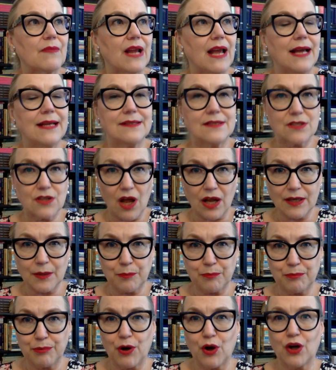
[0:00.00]
It's not a
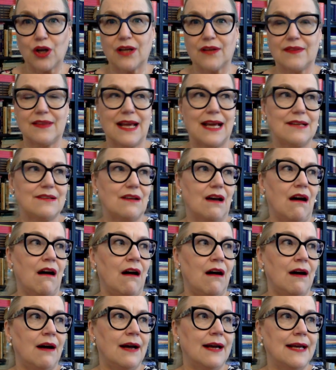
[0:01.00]
book that
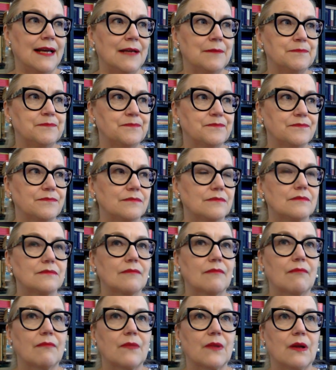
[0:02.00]
I
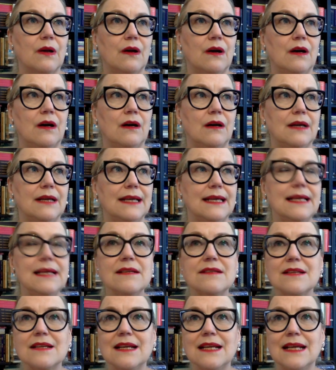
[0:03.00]

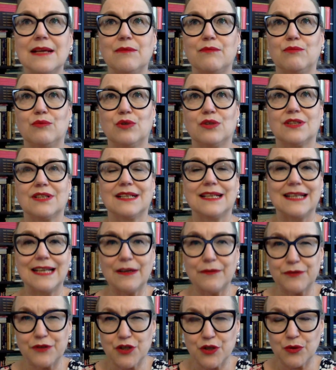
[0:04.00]
easily would
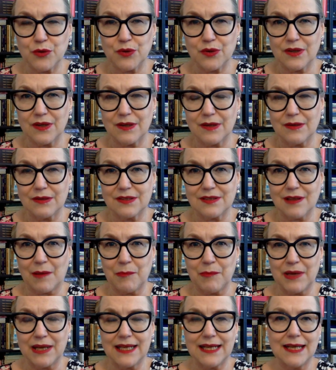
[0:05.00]
give to
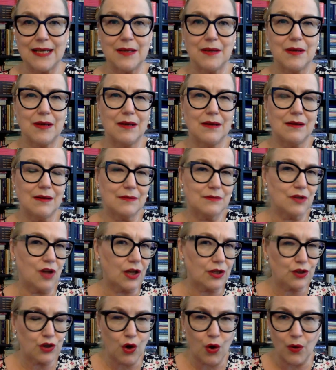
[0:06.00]
somebody,
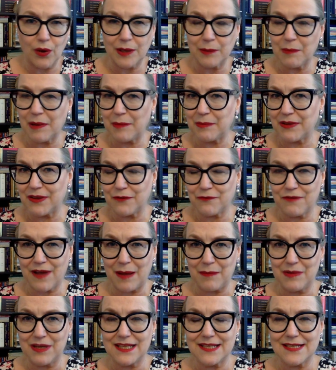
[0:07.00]
not knowing maybe the
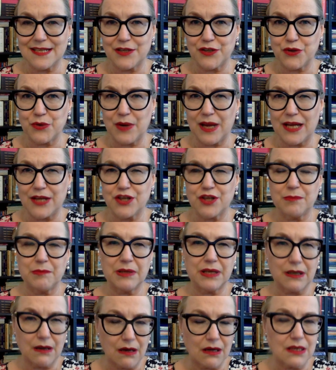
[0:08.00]
family situation,
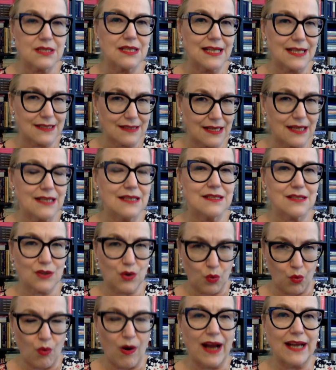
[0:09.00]
because it is
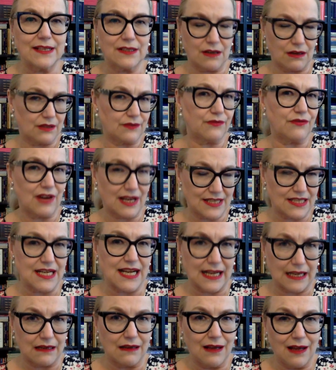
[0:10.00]
quite
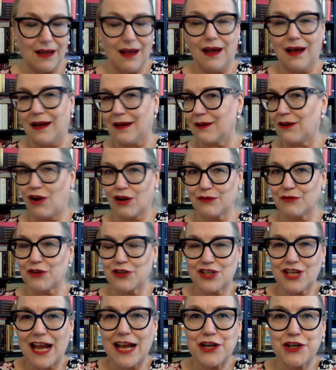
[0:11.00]
confronting,
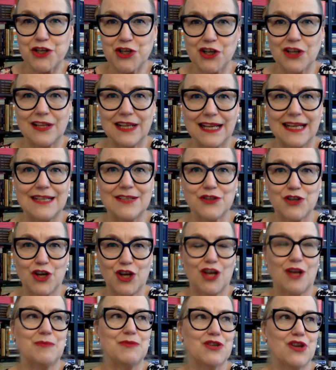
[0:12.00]
confrontational in
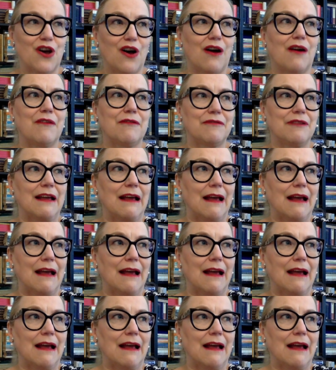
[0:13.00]
terms of,